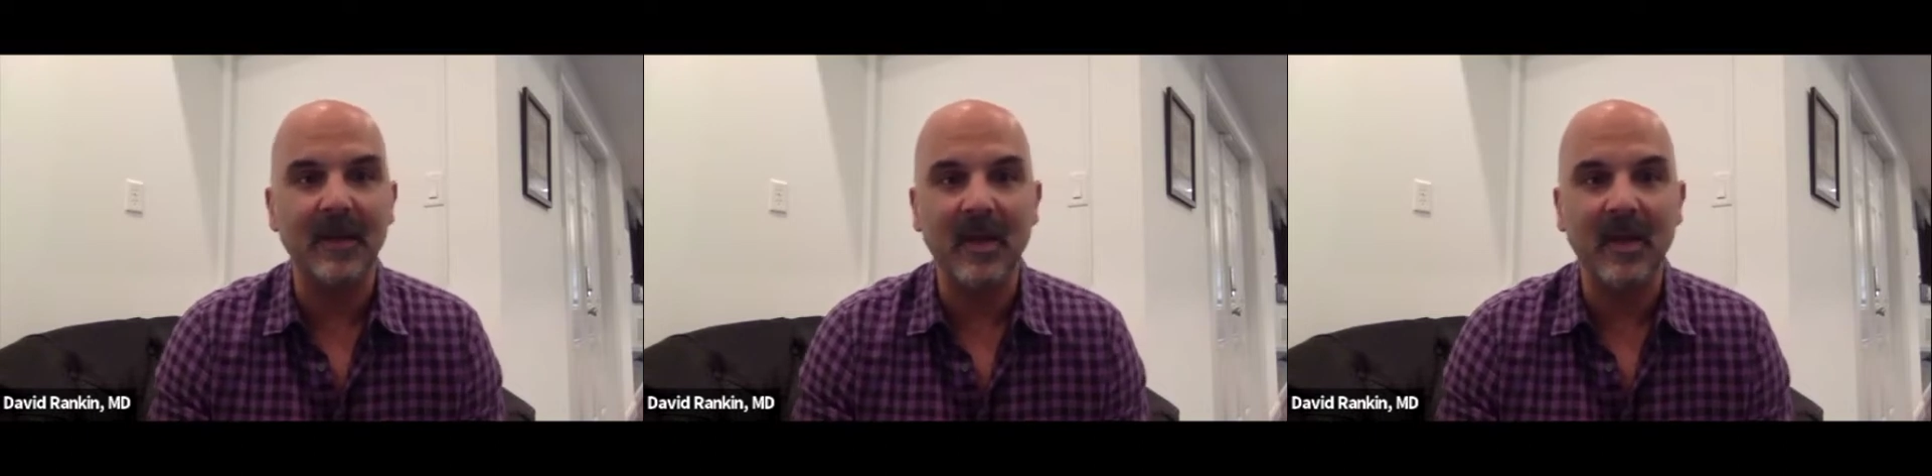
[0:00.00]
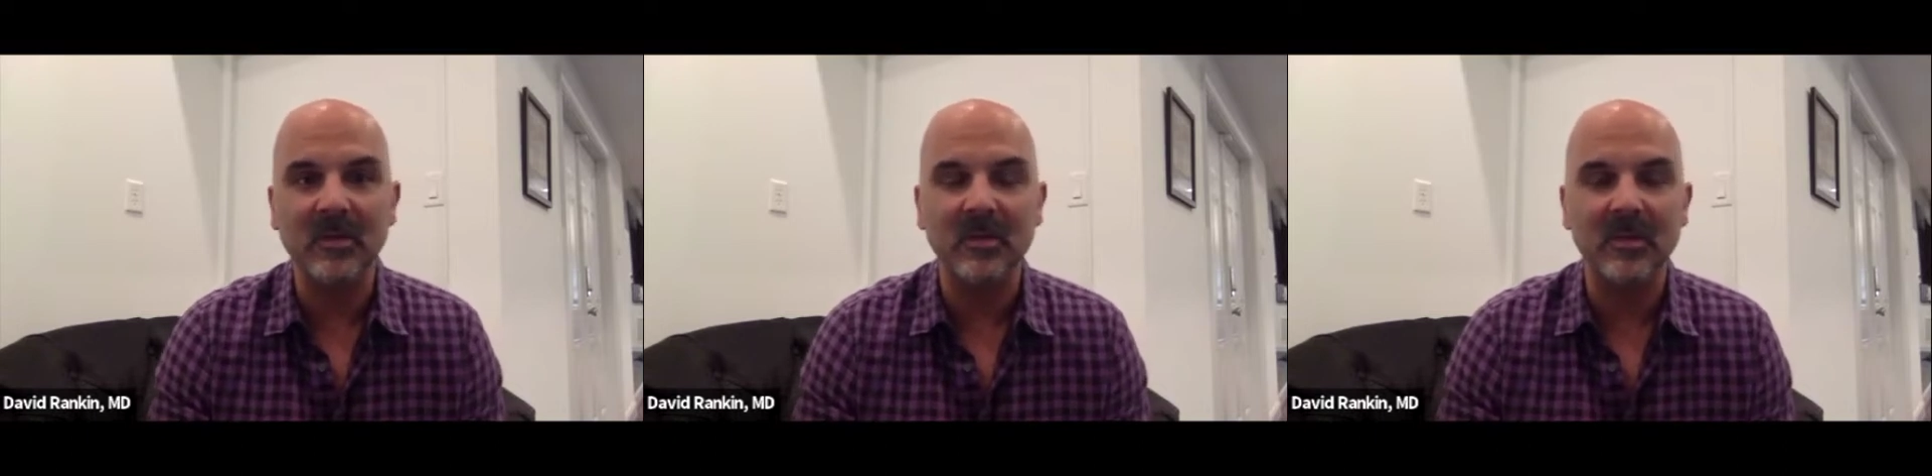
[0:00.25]

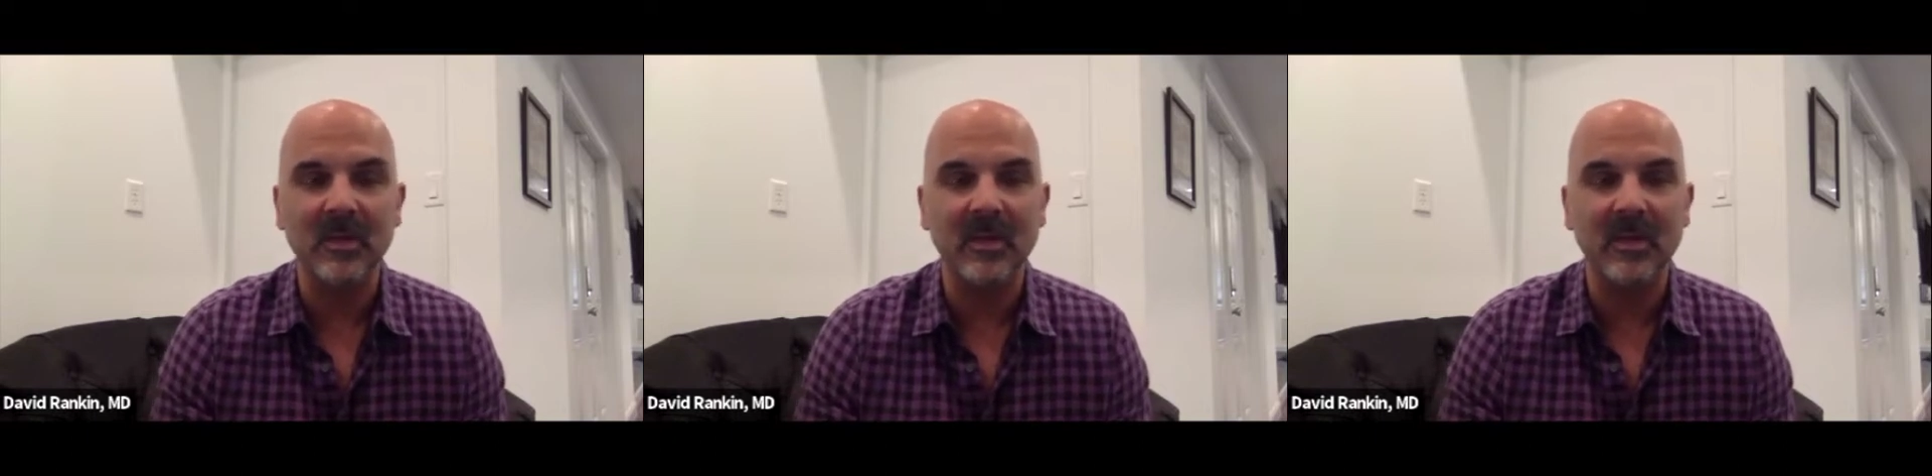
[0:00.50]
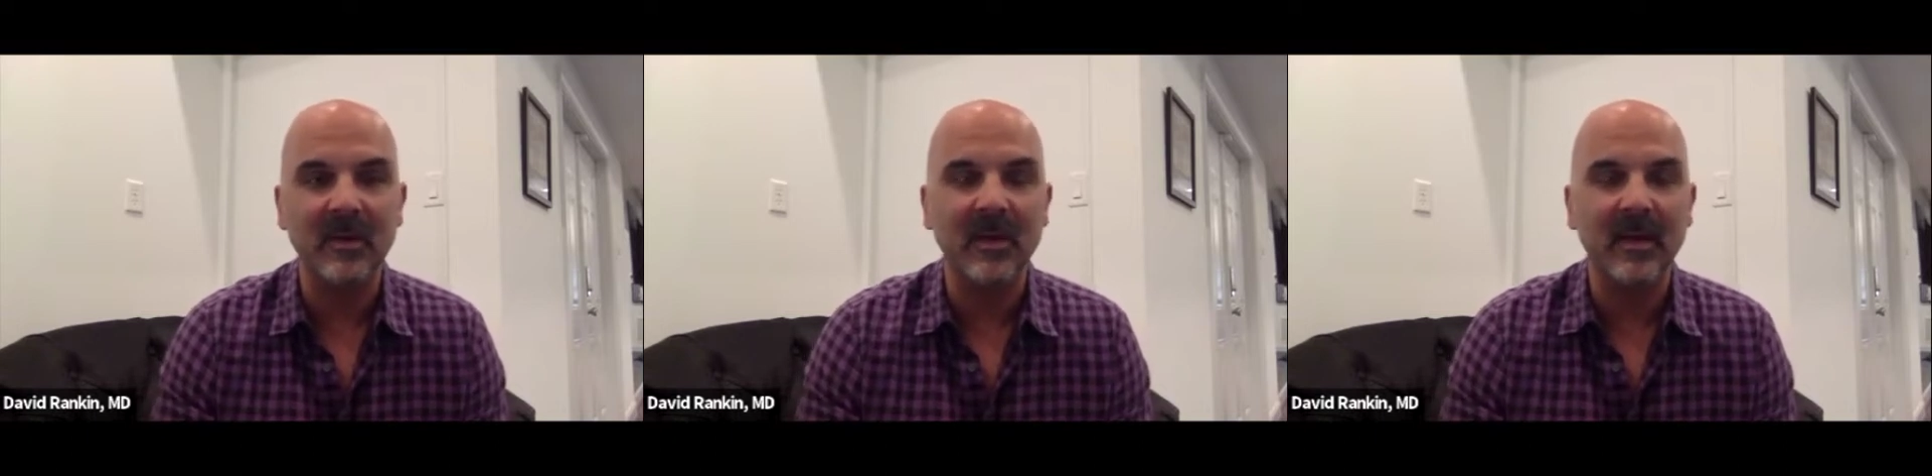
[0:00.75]
muscle
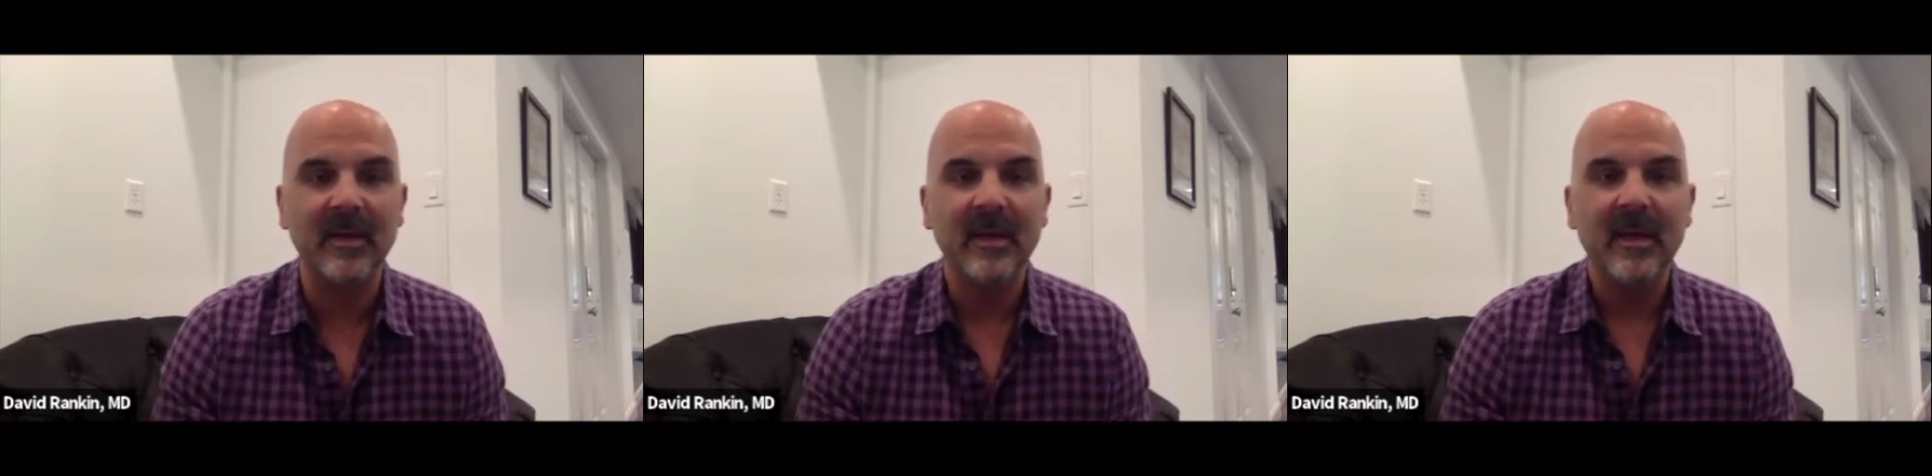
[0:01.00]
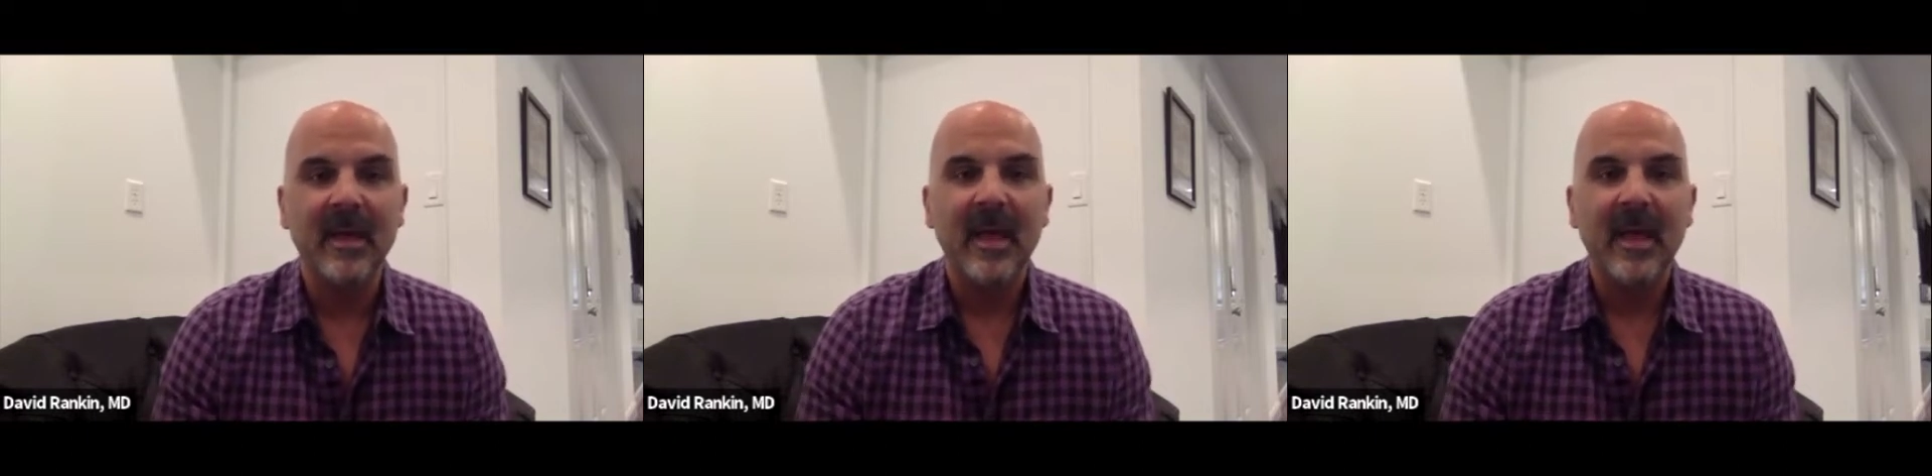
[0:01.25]
area,